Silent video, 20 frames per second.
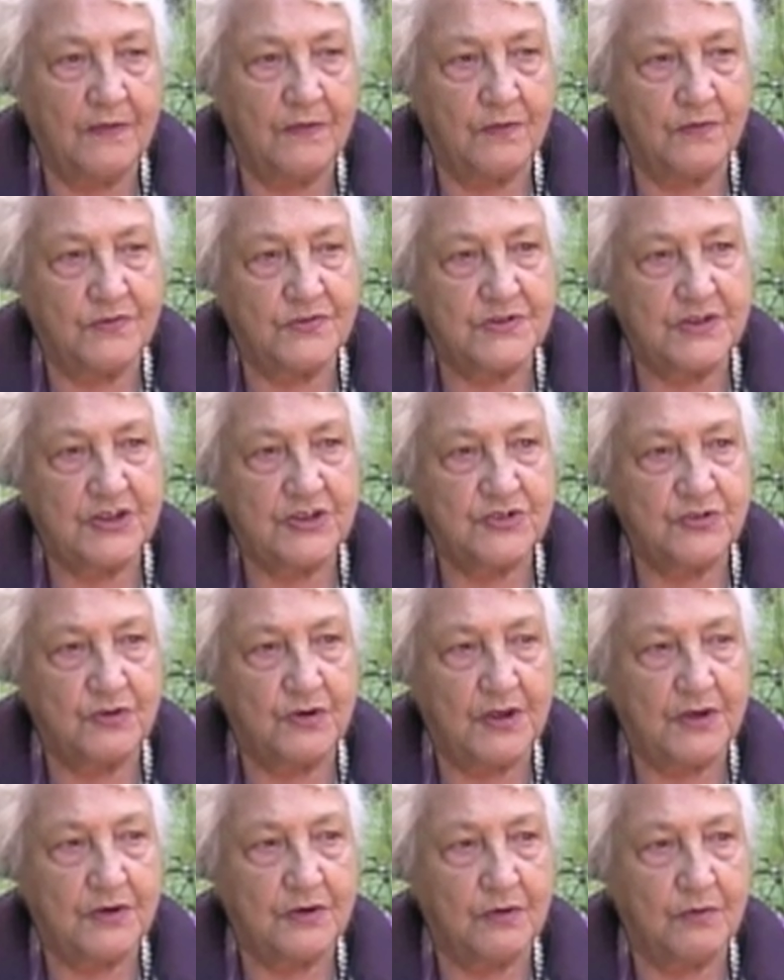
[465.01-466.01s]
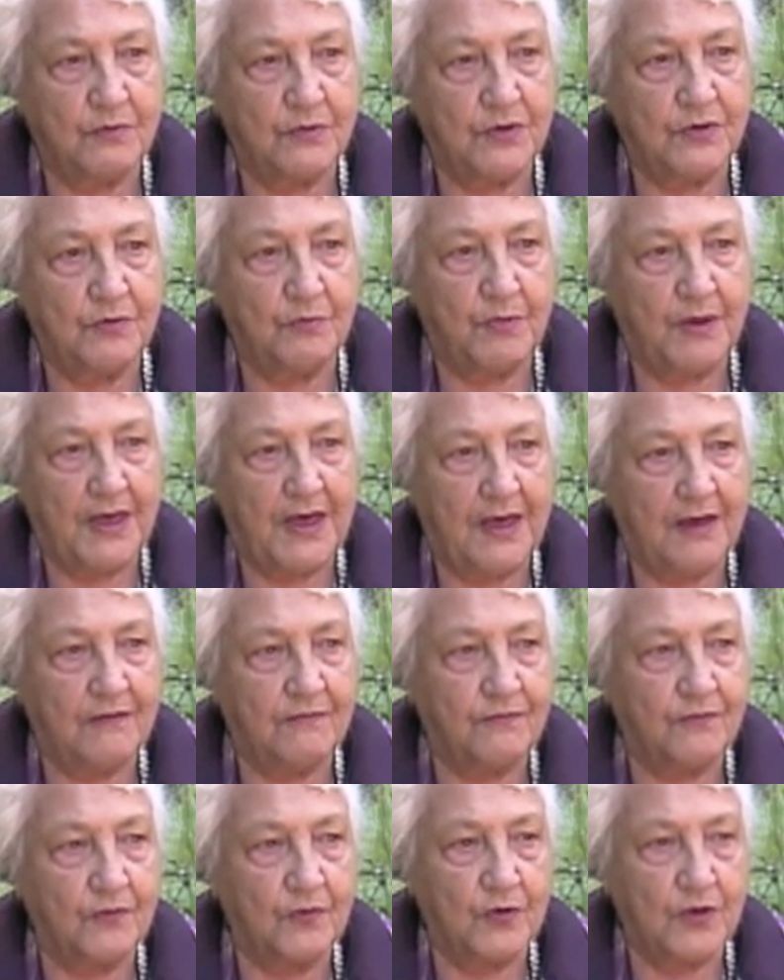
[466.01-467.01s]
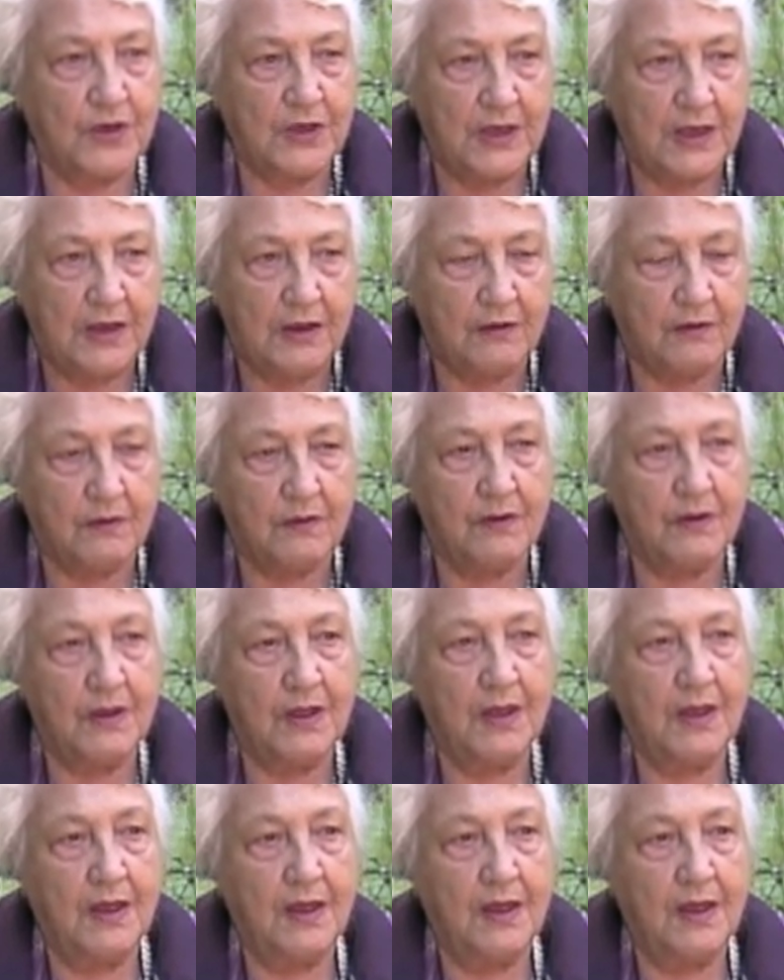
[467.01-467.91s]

In those days you had to go into black for a year,